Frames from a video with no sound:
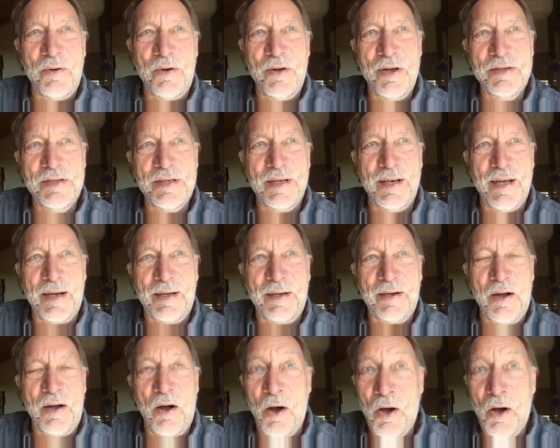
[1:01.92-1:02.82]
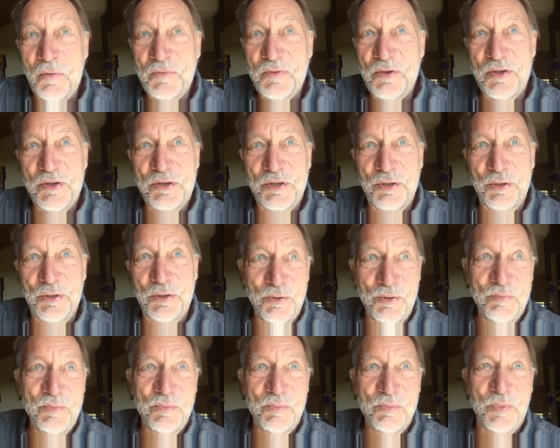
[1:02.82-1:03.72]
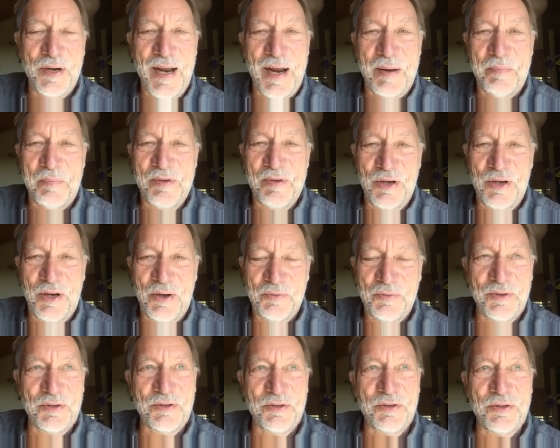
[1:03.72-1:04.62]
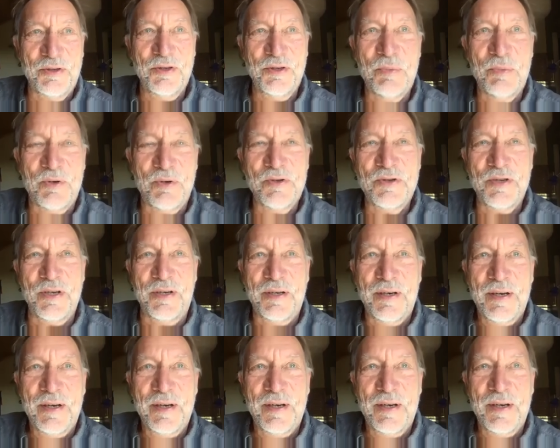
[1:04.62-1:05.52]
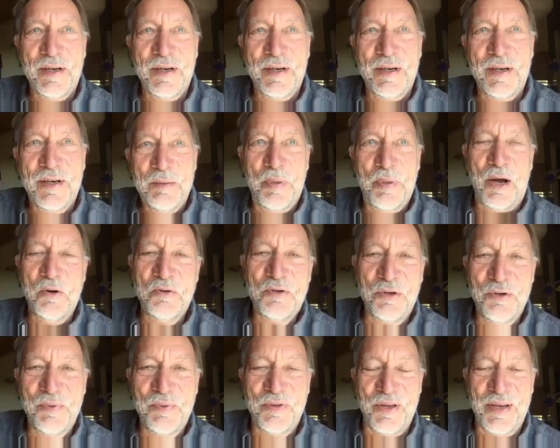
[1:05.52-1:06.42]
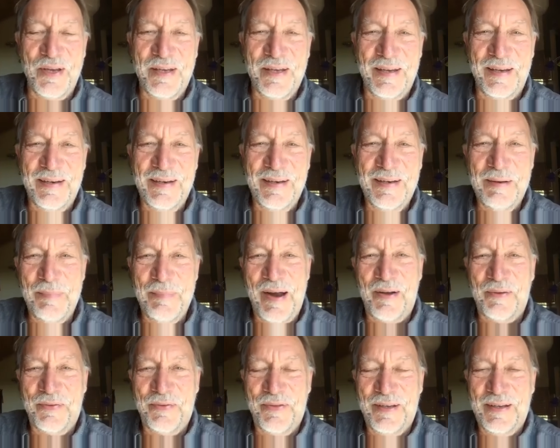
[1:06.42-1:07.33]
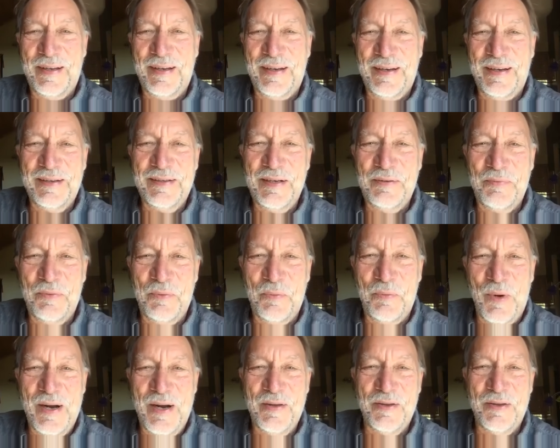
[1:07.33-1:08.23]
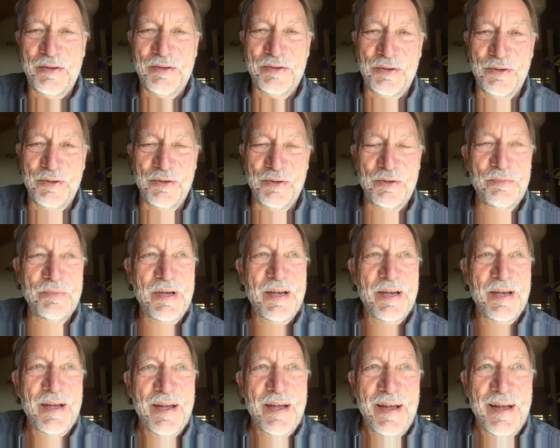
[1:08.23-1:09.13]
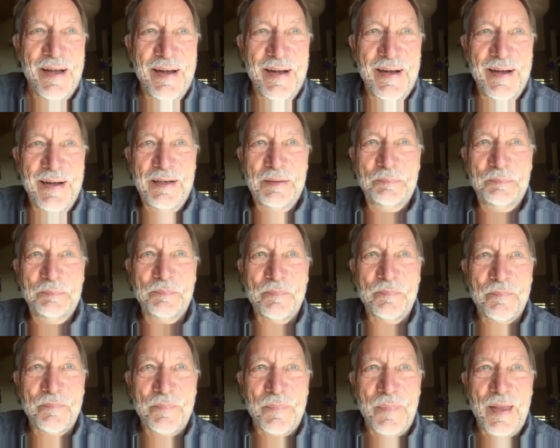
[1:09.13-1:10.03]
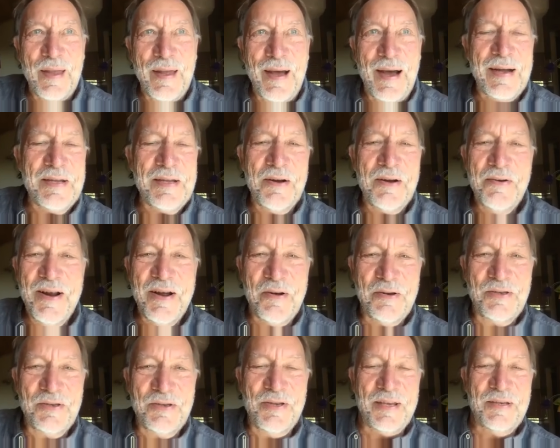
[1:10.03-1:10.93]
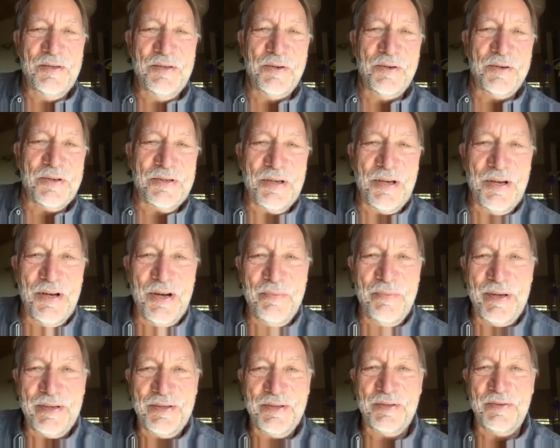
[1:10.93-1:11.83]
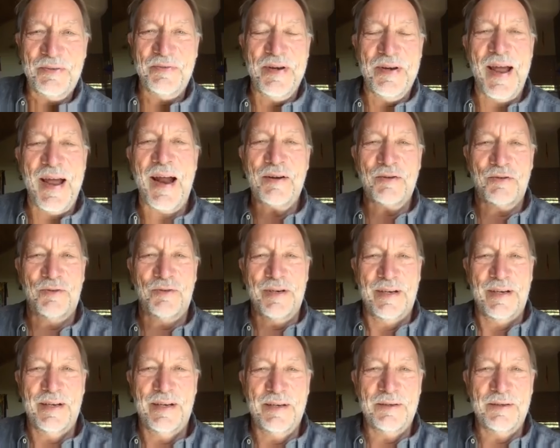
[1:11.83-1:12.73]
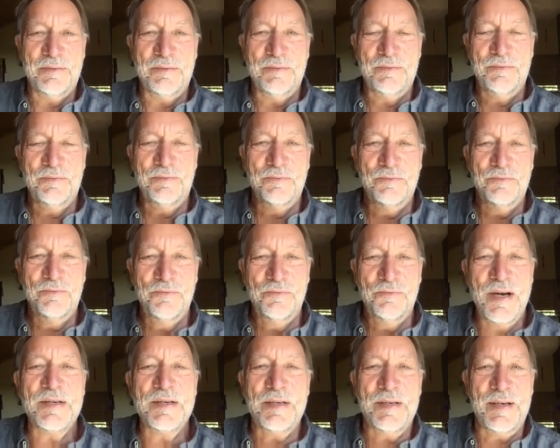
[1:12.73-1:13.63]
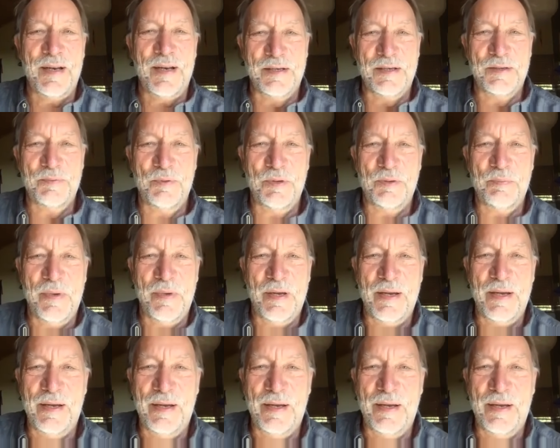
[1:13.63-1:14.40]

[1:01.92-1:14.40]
is it like after the doom, what happens after the doom? Or is it post-doom thinking, about thinking in a different way than doom? I don't know. It's not a term that sort of naturally resonates with me.